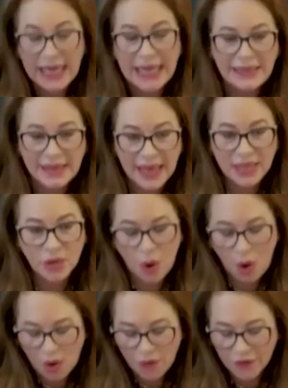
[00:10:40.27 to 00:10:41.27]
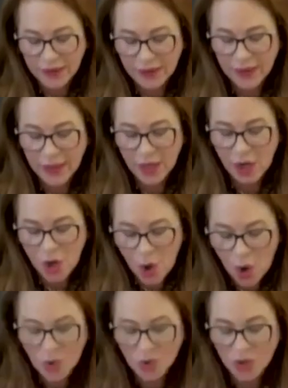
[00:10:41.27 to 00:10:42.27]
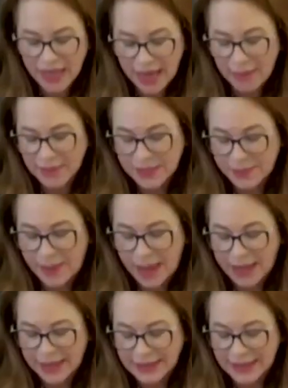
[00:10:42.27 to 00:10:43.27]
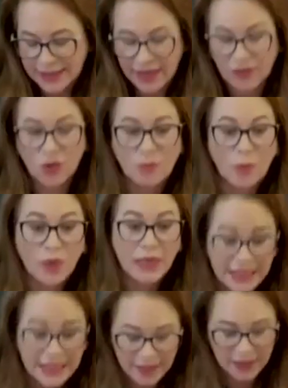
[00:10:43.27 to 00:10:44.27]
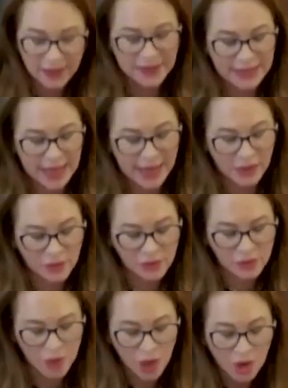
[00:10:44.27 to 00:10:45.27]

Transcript: It takes often longer time spans than the political cycles.